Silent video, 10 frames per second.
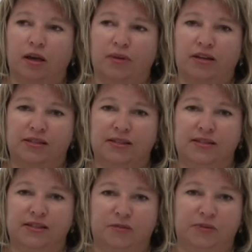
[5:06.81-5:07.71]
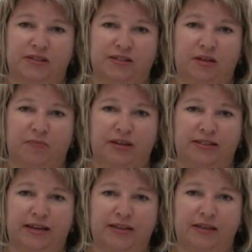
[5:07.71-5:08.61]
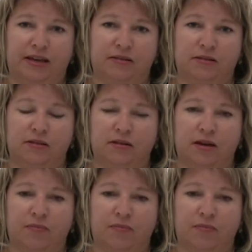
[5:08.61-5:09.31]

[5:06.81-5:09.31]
because these need to be set up by DSNs,